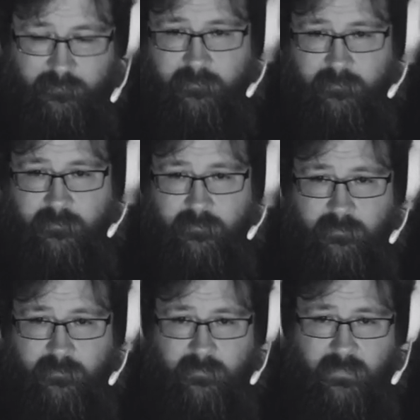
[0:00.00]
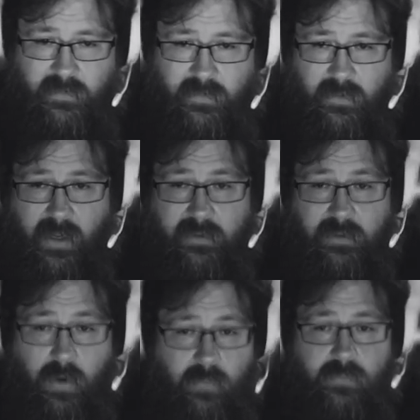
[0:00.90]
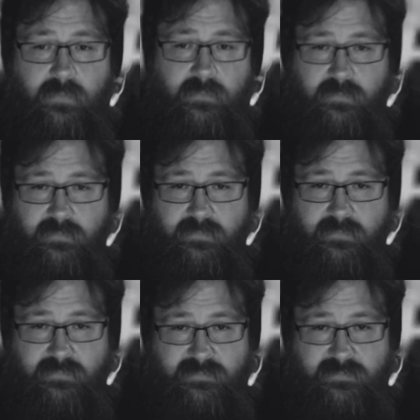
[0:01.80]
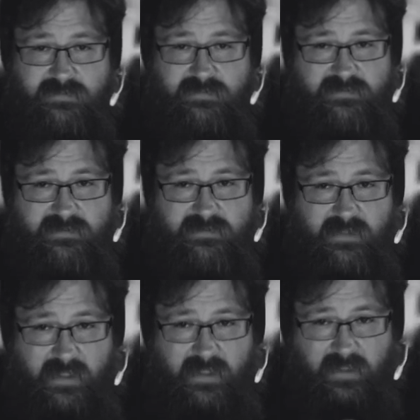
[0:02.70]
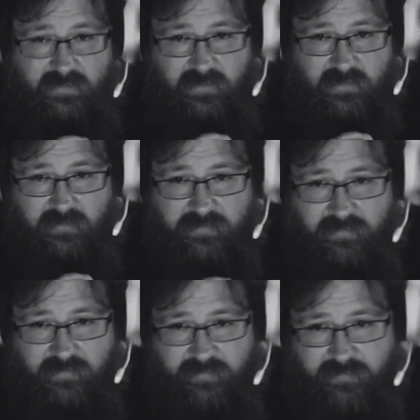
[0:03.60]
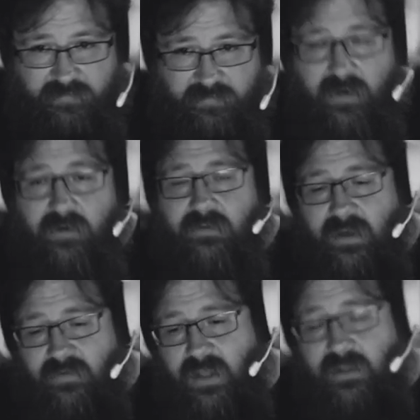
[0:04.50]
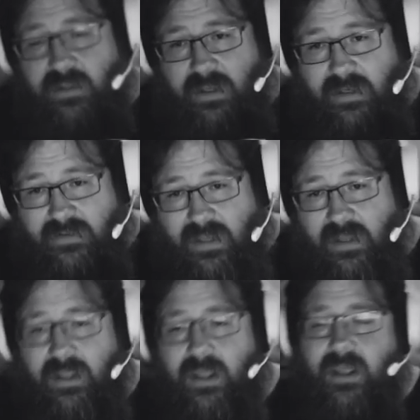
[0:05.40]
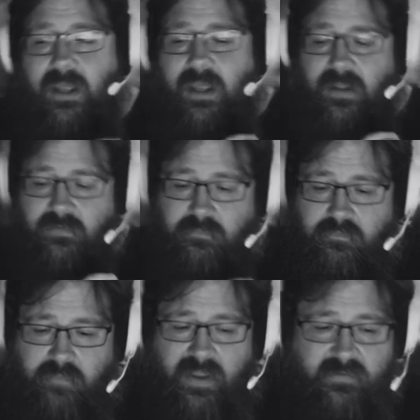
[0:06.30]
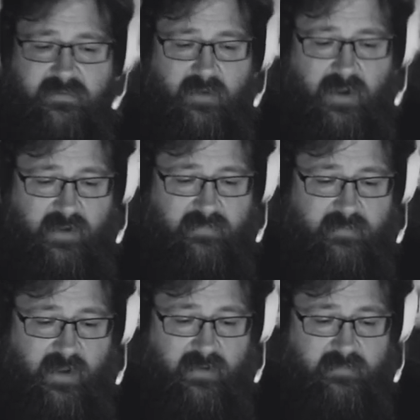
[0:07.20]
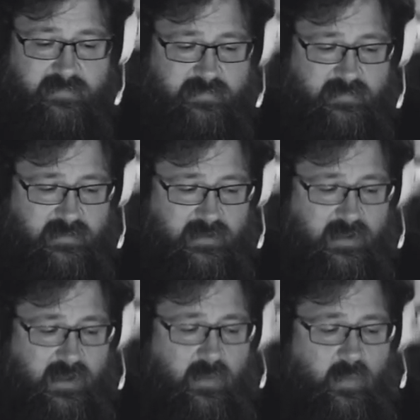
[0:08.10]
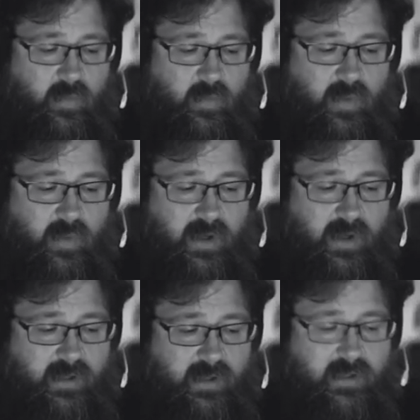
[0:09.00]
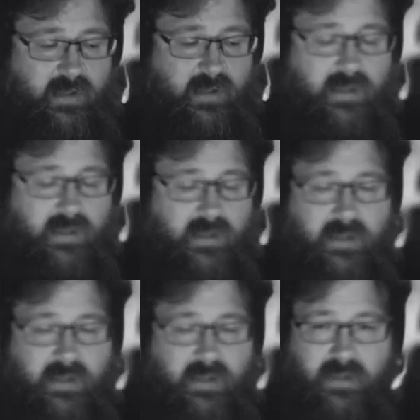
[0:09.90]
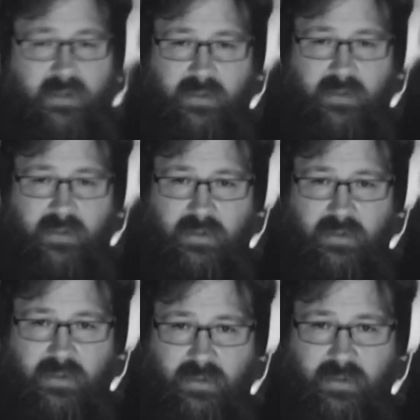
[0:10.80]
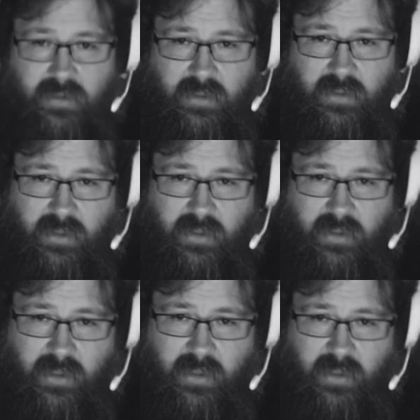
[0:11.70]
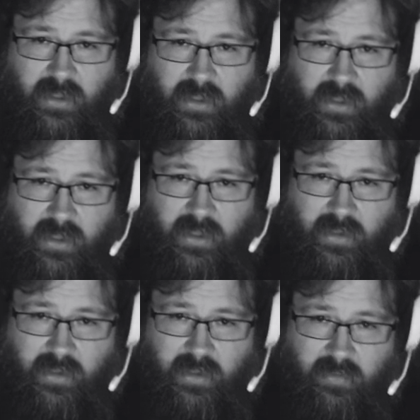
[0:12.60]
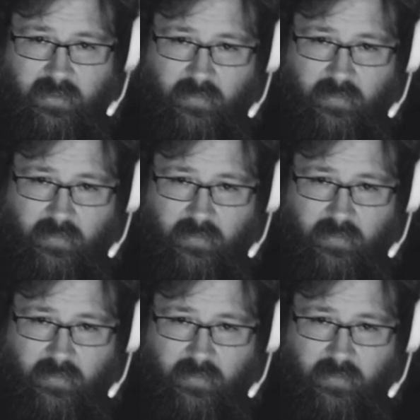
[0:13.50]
I know it's a fear that is not validated by any data. It's based off of what we've seen, what we know of Trump,